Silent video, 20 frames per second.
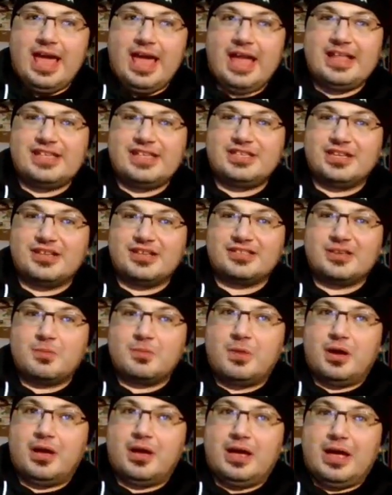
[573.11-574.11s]
And he tells
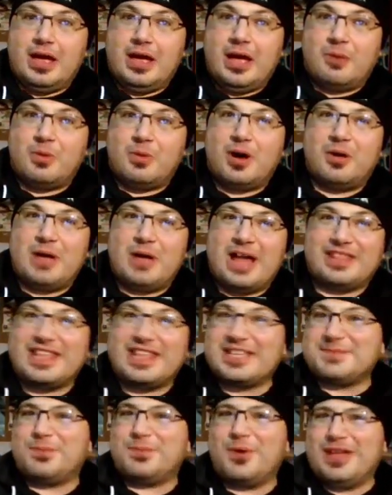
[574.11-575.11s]
them, and well, at
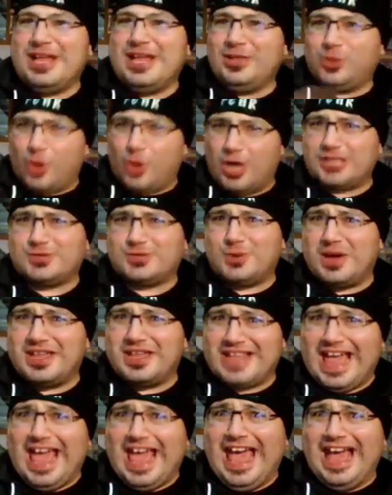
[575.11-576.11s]
this point, he lost
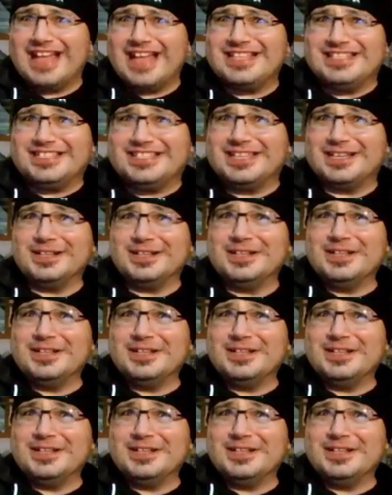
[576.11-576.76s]
one of the heads,